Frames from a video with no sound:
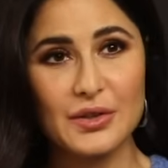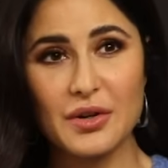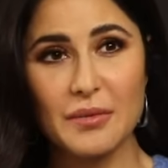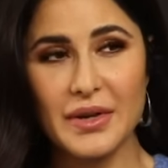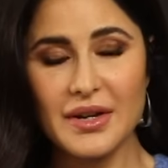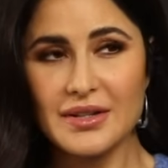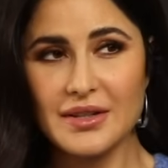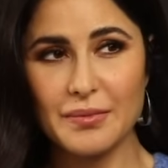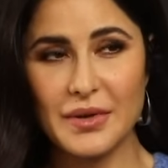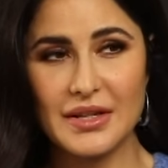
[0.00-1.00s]
So Kabir
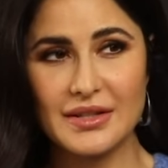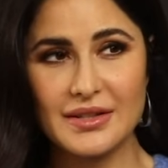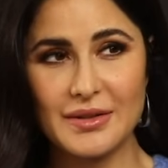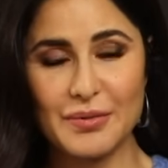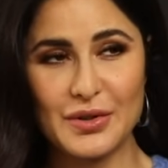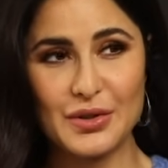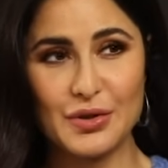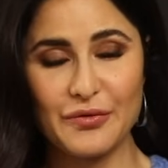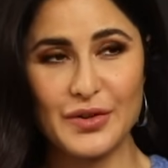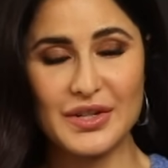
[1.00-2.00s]
is the person
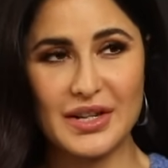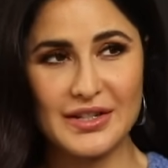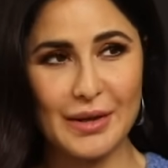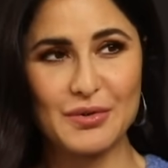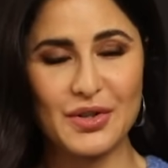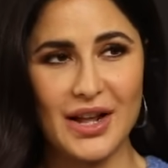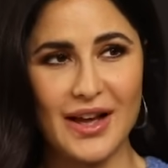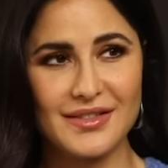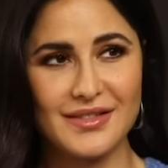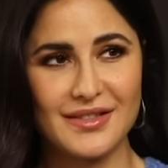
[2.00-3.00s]
who first
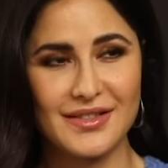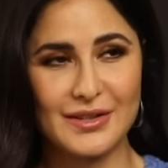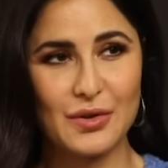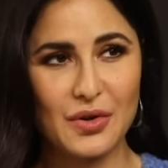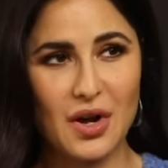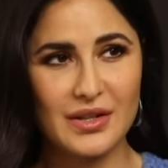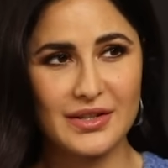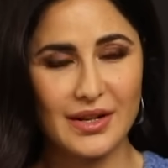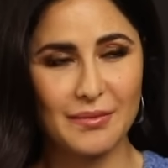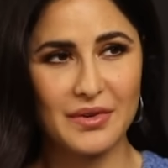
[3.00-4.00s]
conceptualized this whole
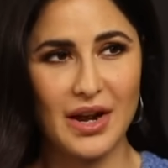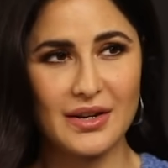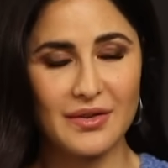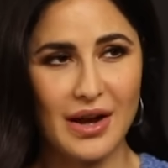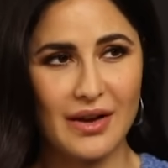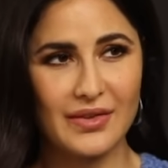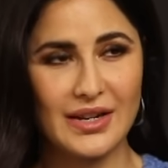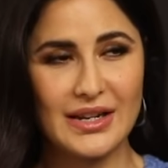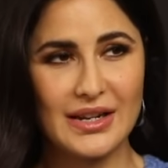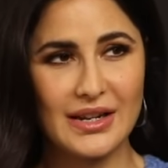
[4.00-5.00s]
concept, right? You have an
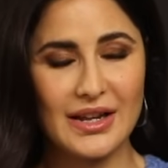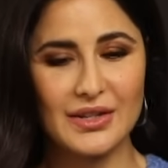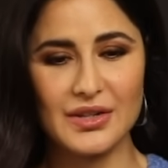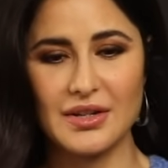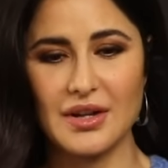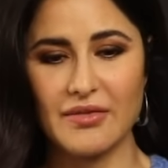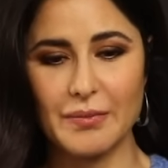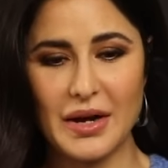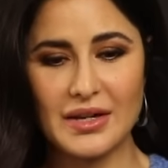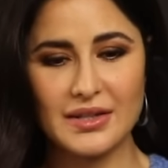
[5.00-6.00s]
Indian agent, you have a
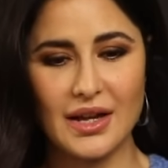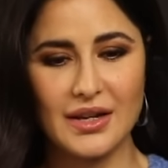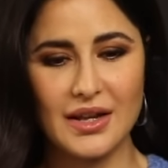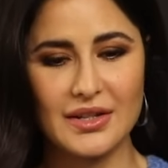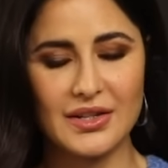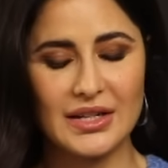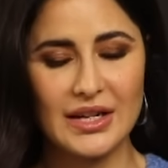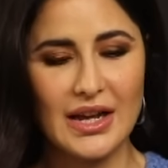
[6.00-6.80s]
Pakistani agent,